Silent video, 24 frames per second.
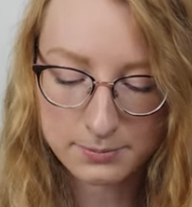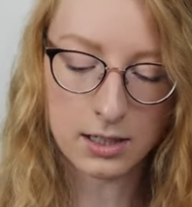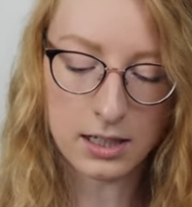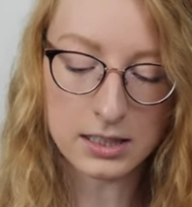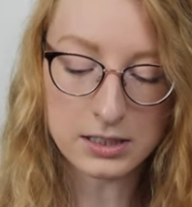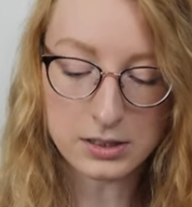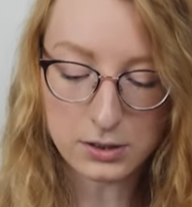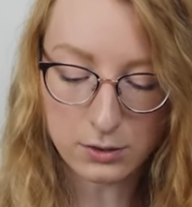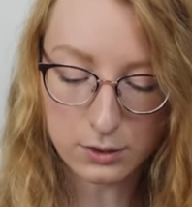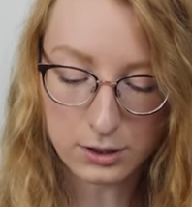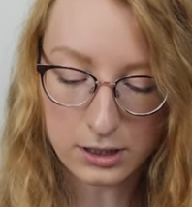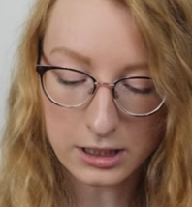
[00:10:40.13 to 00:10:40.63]

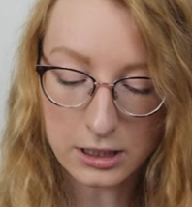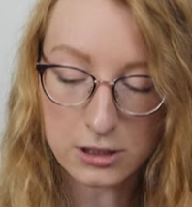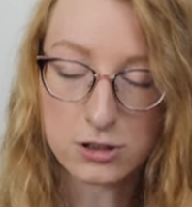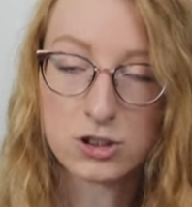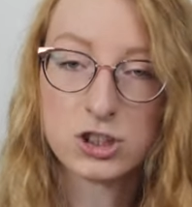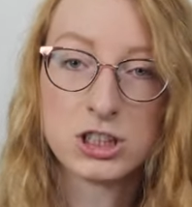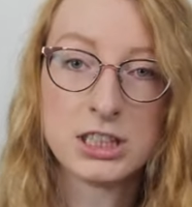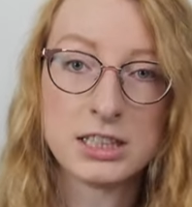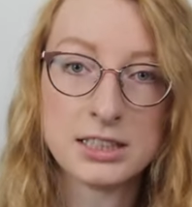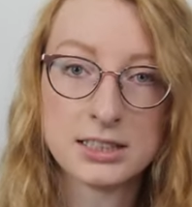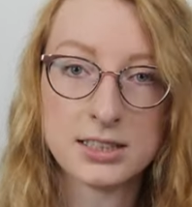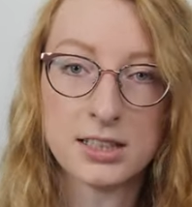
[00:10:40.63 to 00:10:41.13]
I sold their
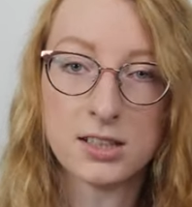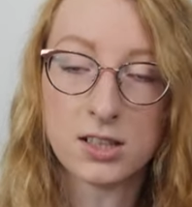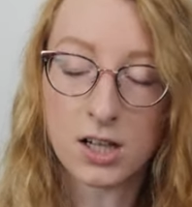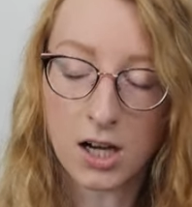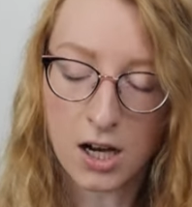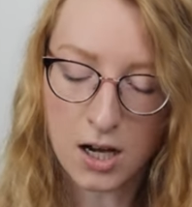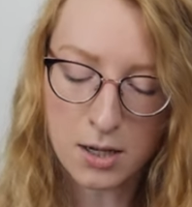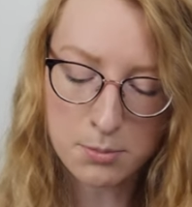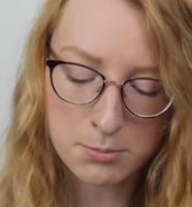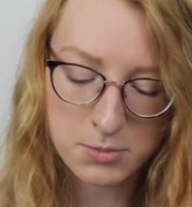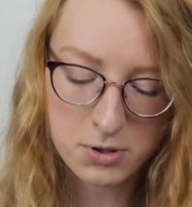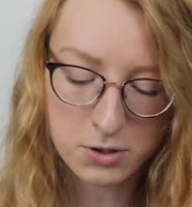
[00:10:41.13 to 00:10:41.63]
jeans and
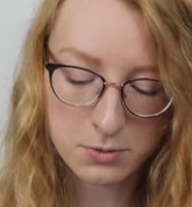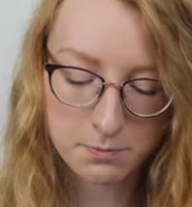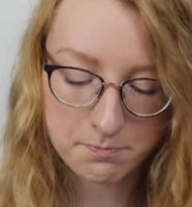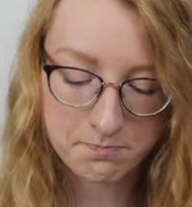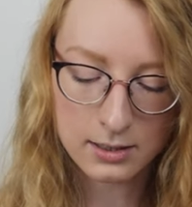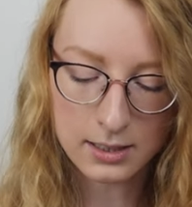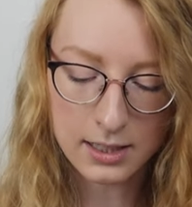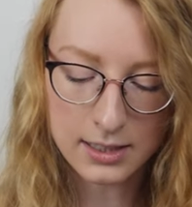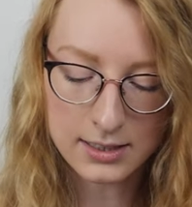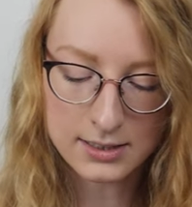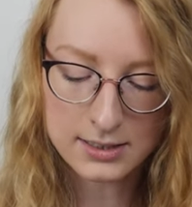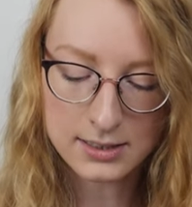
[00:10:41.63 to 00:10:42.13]
tops.
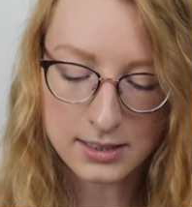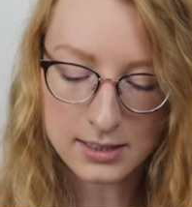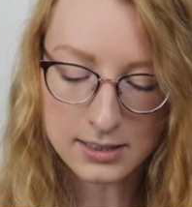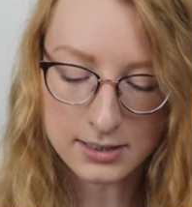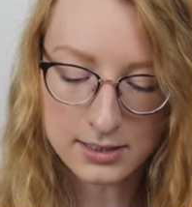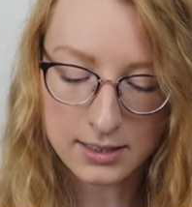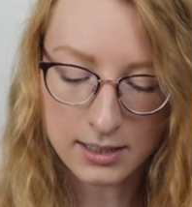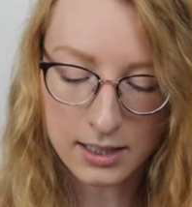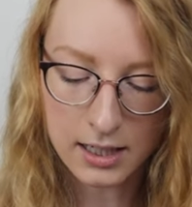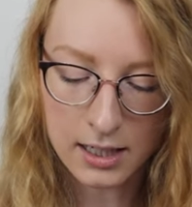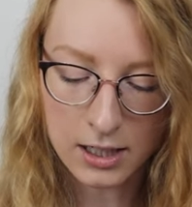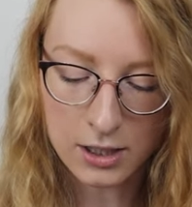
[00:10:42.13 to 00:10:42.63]
Next
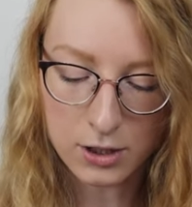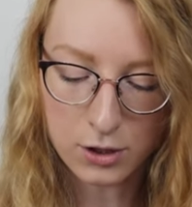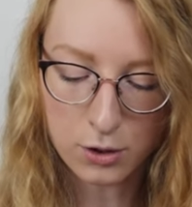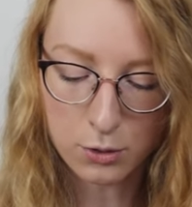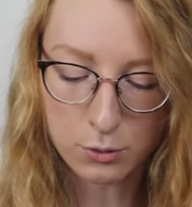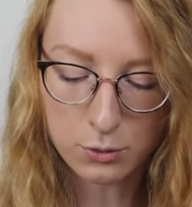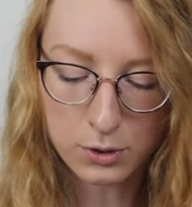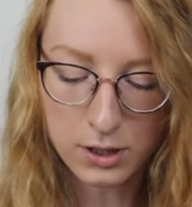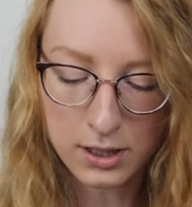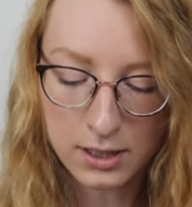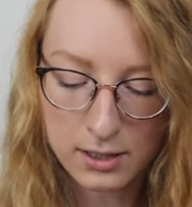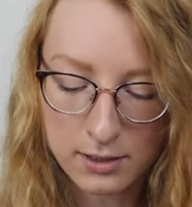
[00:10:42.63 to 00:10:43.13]
is
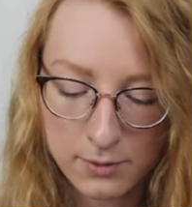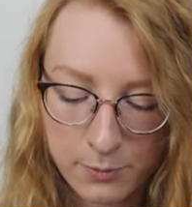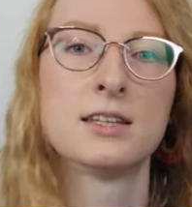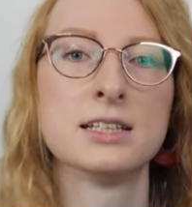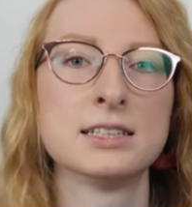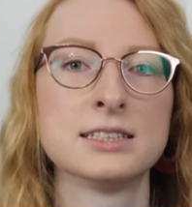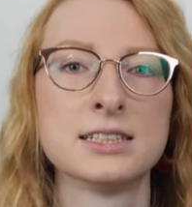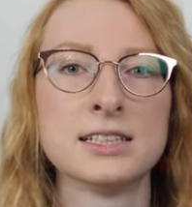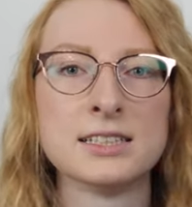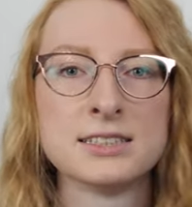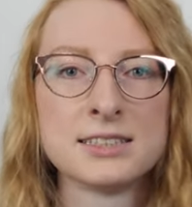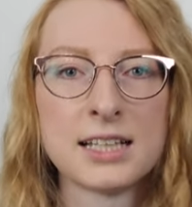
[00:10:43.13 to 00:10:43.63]
Kiona.
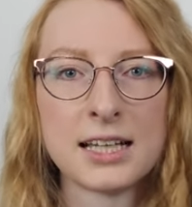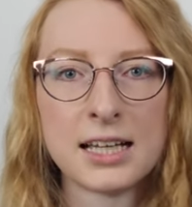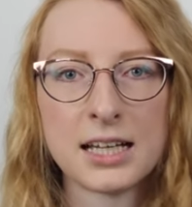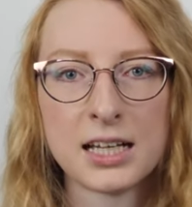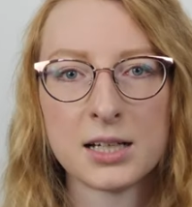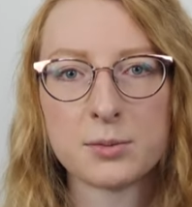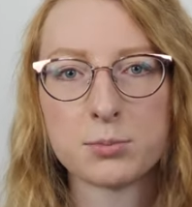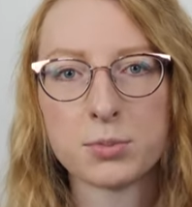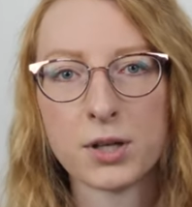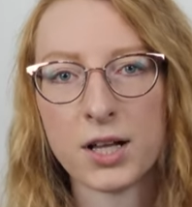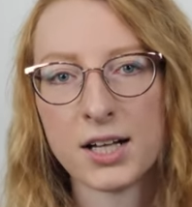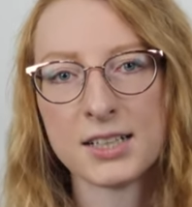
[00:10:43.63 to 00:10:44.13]
This is
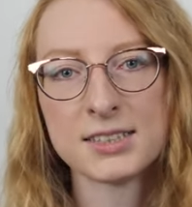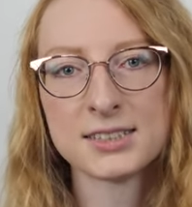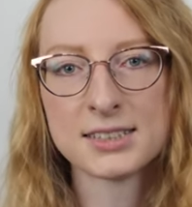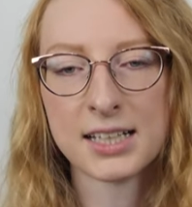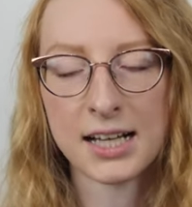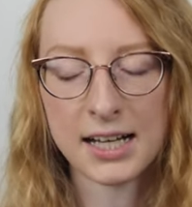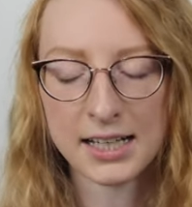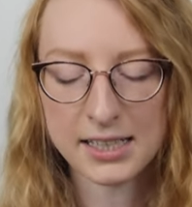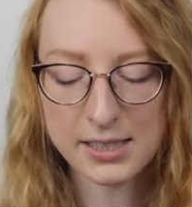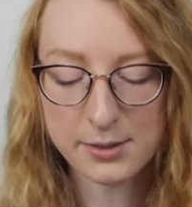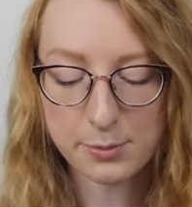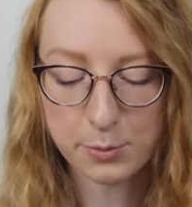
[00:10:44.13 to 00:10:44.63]
a plus
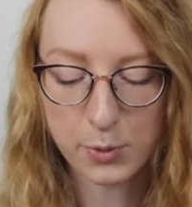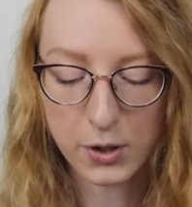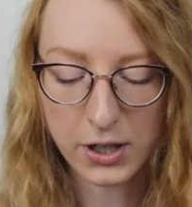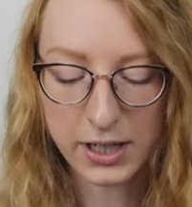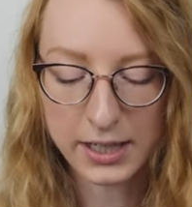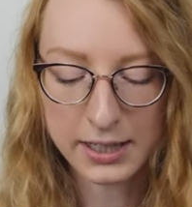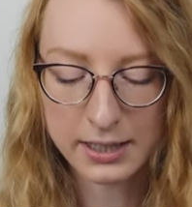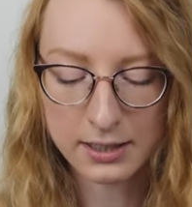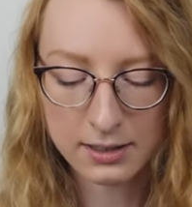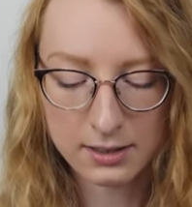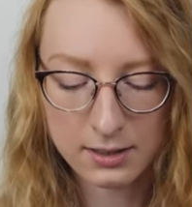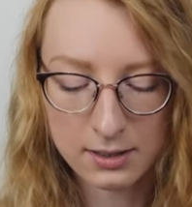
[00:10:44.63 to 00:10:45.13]
size
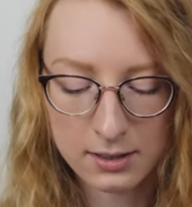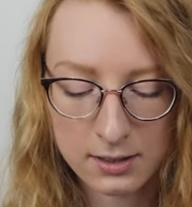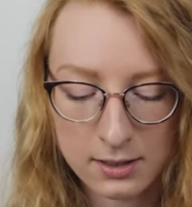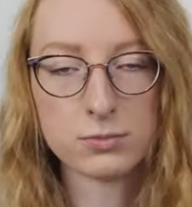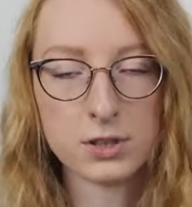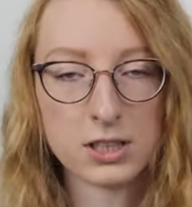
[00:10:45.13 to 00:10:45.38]
brand.